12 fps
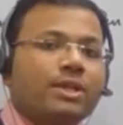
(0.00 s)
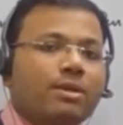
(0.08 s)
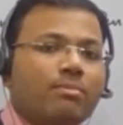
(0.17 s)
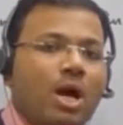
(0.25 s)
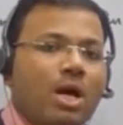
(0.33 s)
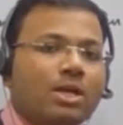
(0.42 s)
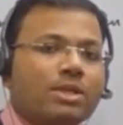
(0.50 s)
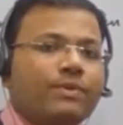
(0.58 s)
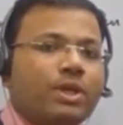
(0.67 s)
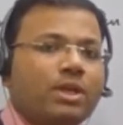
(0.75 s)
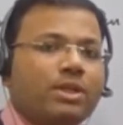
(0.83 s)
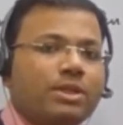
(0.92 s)
mass, we
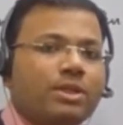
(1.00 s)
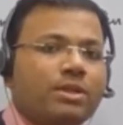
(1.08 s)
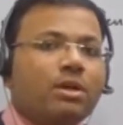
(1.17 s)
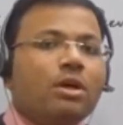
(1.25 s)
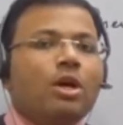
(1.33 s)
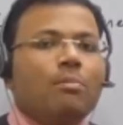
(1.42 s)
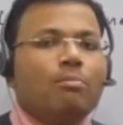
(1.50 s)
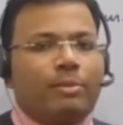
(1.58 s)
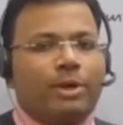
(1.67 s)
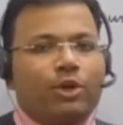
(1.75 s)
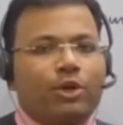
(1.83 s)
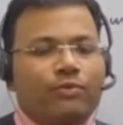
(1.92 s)
consider
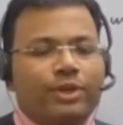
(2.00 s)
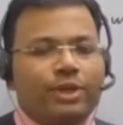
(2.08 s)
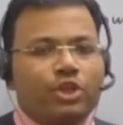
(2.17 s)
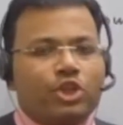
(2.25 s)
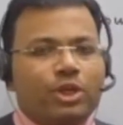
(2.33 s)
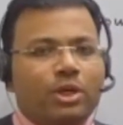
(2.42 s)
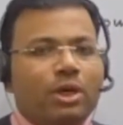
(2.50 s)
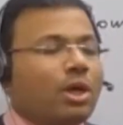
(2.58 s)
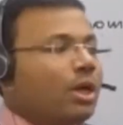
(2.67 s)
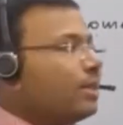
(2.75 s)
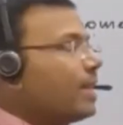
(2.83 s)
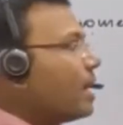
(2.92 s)
moment of inertia.
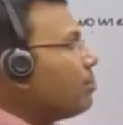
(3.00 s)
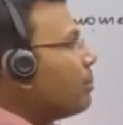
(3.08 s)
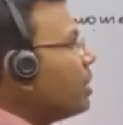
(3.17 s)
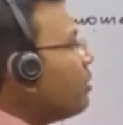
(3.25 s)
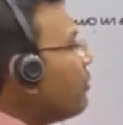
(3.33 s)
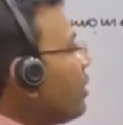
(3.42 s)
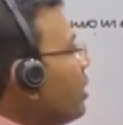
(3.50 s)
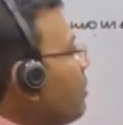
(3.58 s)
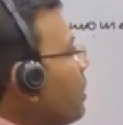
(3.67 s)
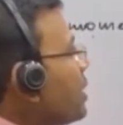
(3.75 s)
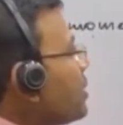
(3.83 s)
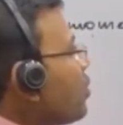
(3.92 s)
That means in
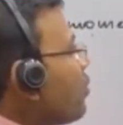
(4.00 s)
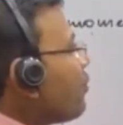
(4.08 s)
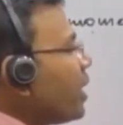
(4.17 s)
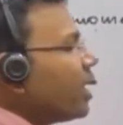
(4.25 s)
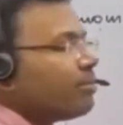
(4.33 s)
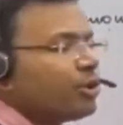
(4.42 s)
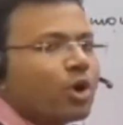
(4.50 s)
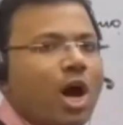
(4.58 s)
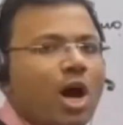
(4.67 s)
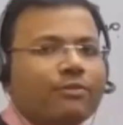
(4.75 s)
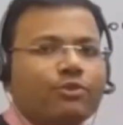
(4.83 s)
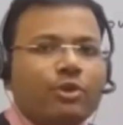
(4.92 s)
place of m, you
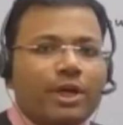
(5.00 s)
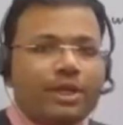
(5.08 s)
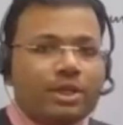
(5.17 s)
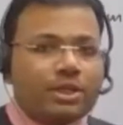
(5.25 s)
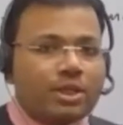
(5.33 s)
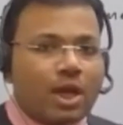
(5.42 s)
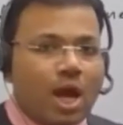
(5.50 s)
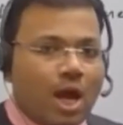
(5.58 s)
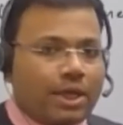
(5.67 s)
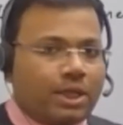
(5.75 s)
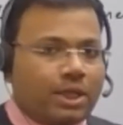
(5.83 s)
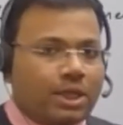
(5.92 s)
have to write
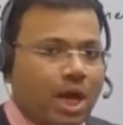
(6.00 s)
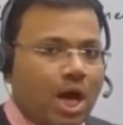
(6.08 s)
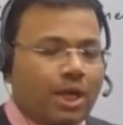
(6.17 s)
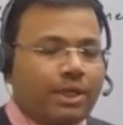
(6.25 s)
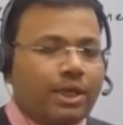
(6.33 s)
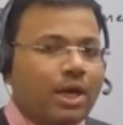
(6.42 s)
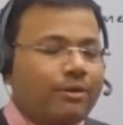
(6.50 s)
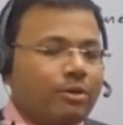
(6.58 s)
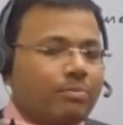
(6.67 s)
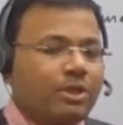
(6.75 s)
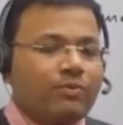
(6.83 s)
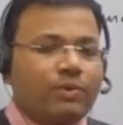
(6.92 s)
I. I
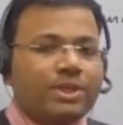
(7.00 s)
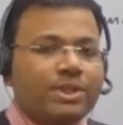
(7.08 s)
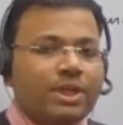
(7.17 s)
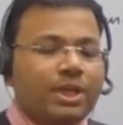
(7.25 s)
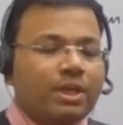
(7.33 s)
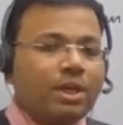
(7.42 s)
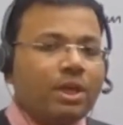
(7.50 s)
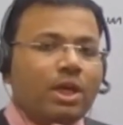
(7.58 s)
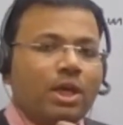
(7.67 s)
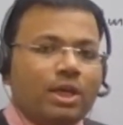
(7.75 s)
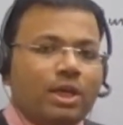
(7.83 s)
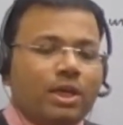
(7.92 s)
repeat once again,
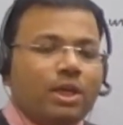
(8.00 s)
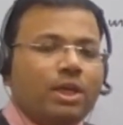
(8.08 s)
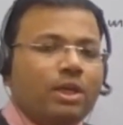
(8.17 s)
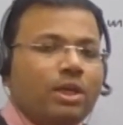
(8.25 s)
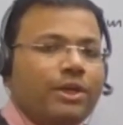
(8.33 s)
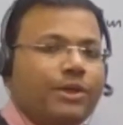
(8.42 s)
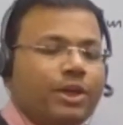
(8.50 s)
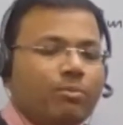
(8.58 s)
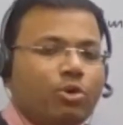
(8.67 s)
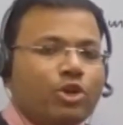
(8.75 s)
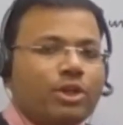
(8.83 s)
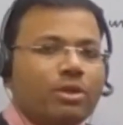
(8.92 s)
here in linear
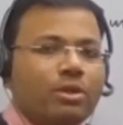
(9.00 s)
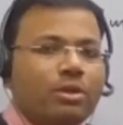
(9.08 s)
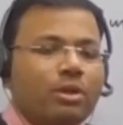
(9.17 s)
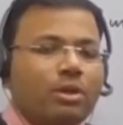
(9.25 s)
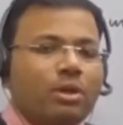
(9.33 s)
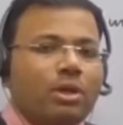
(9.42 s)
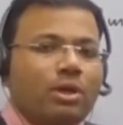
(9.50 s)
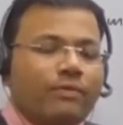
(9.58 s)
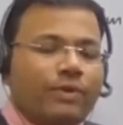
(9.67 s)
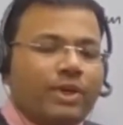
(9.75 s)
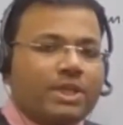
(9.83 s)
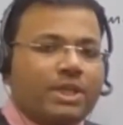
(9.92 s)
motion,
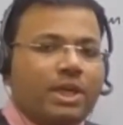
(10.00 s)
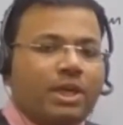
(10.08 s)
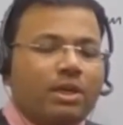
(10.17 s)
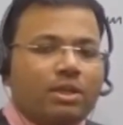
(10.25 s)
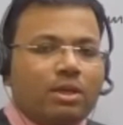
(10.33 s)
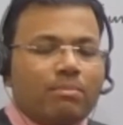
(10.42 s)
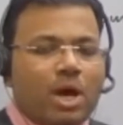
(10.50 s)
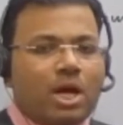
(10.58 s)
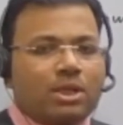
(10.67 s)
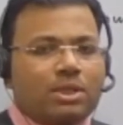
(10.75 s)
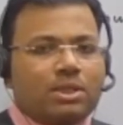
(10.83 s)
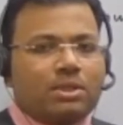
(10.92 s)
we say the
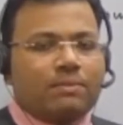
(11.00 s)
mass.